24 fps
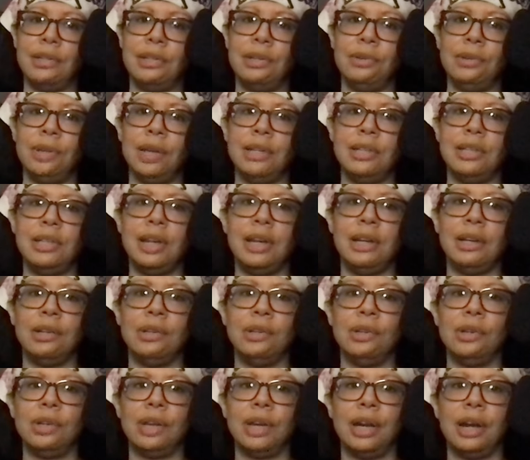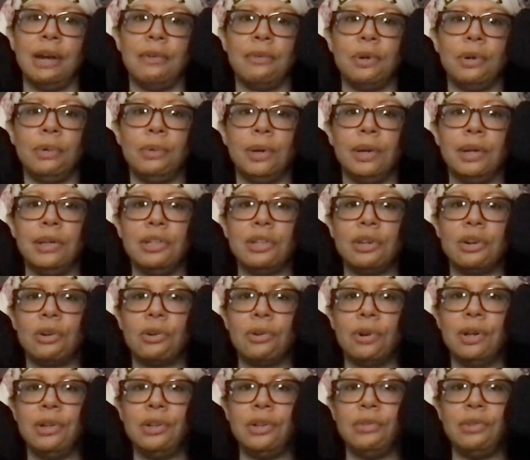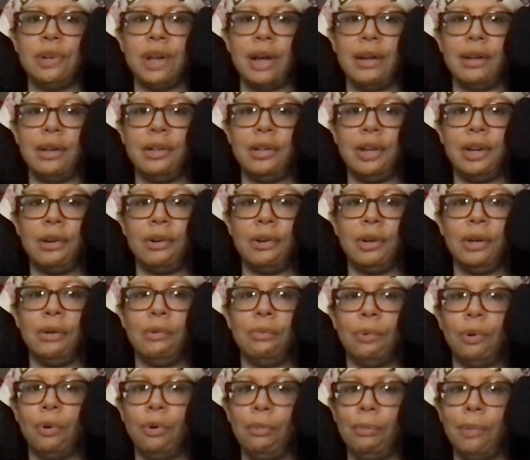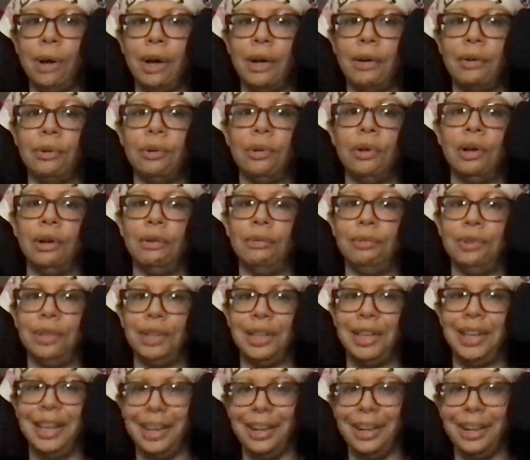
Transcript: So let's take a look at everyone's current totalitarian role model of the